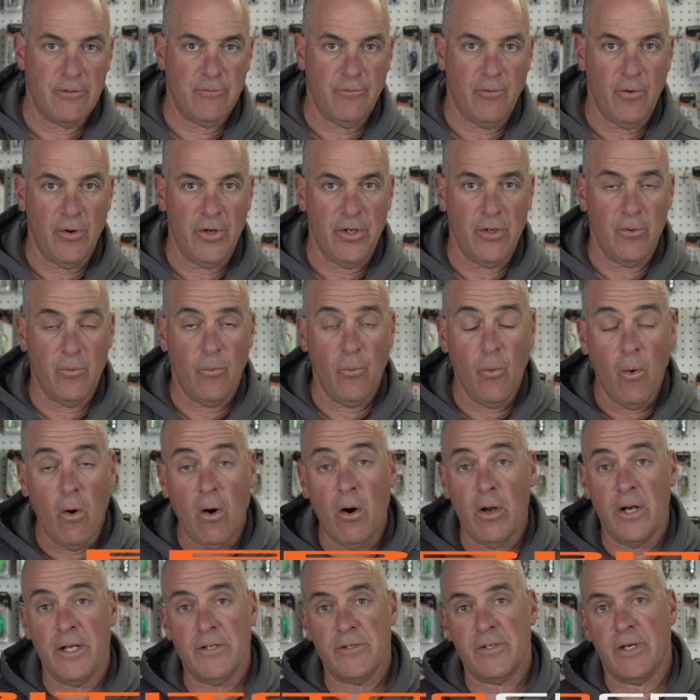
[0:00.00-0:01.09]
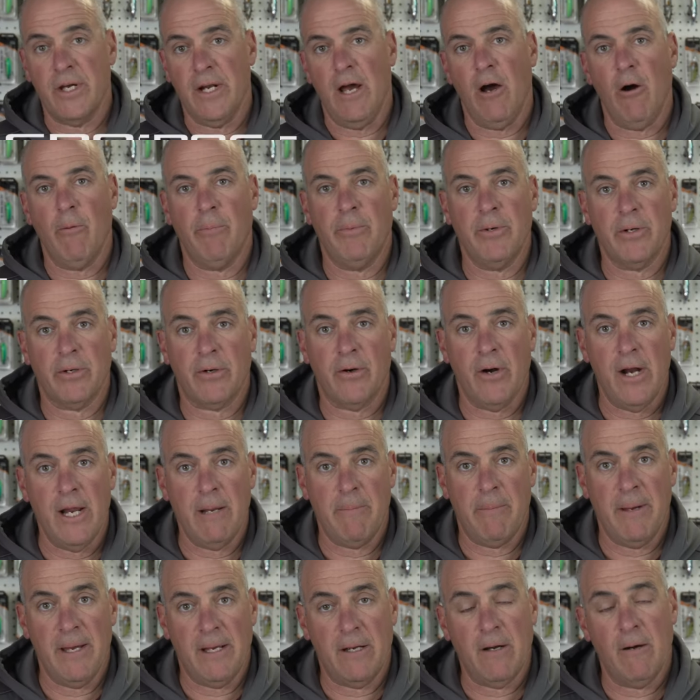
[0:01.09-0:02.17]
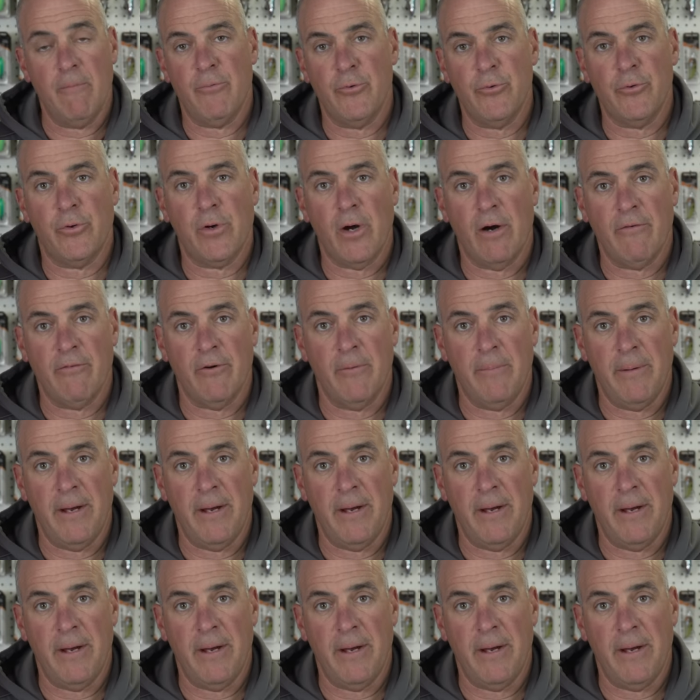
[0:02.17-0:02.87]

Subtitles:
for you. One, it's gonna help your crankbait come through cover